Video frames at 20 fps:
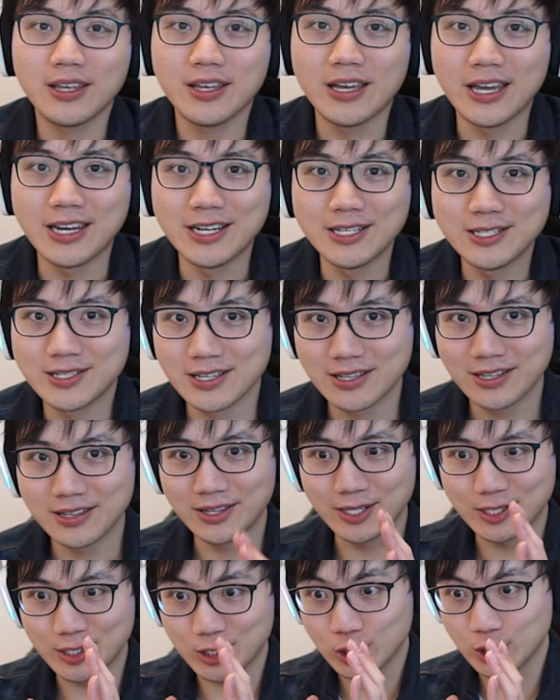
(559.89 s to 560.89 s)
It is
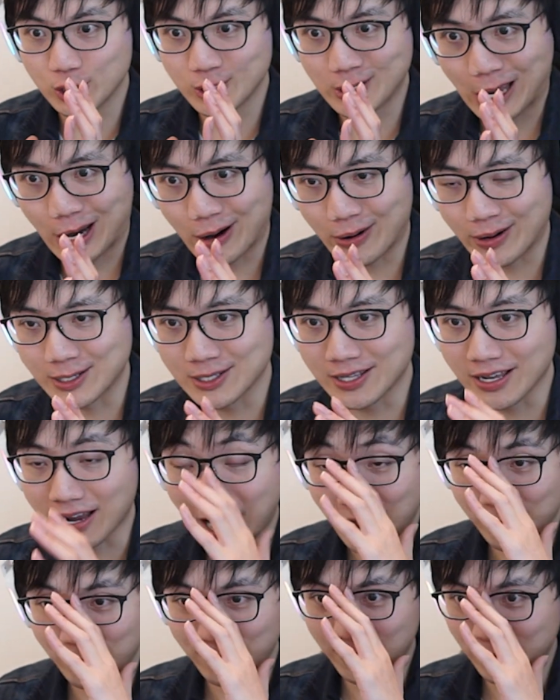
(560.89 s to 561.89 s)
the scariest thing.
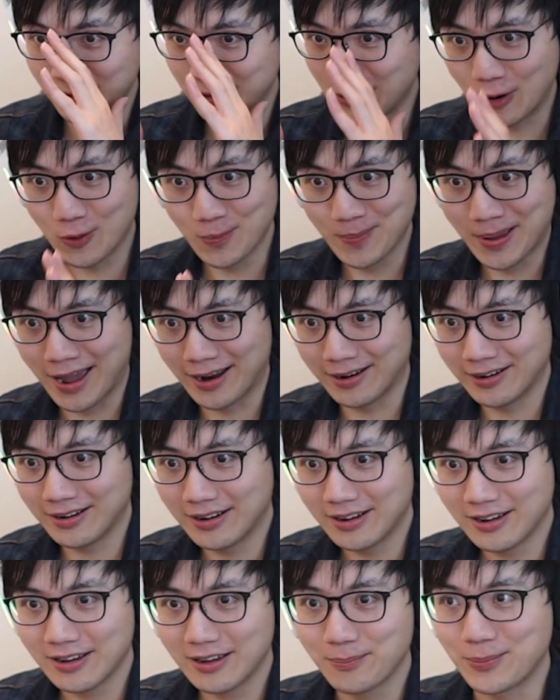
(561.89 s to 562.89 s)
I fear no man,
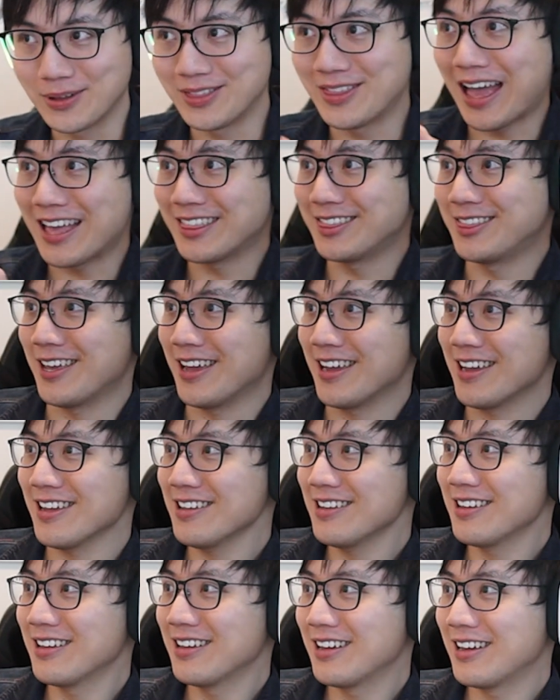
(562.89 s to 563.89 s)
but that
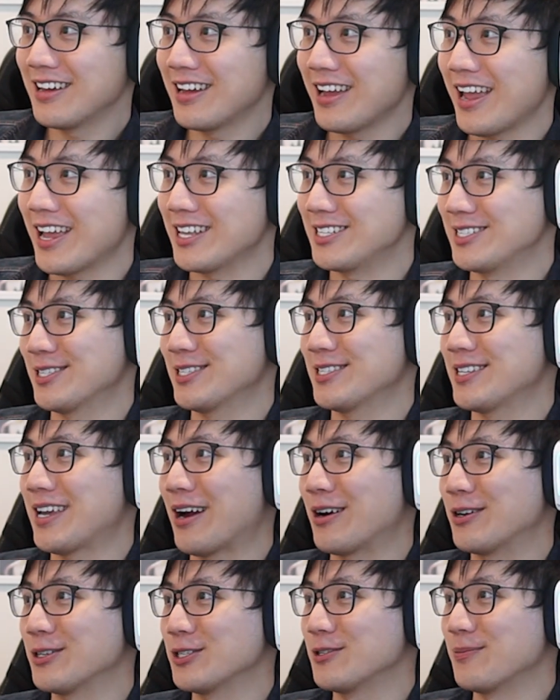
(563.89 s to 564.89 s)
thing, it
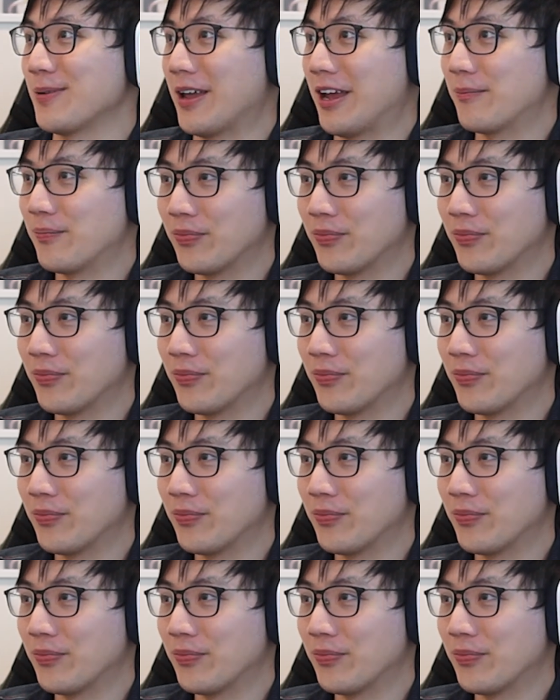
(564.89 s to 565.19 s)
scares me.